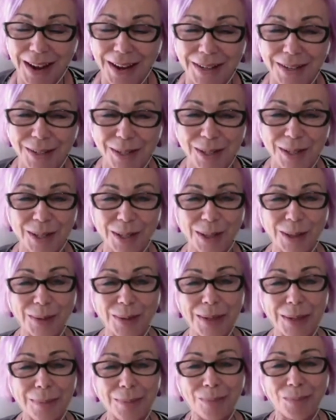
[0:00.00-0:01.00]

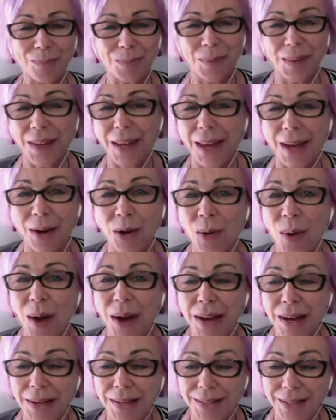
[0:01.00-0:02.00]
So yeah, quite
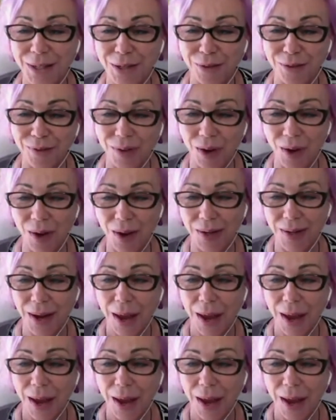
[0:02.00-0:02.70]
easy to find.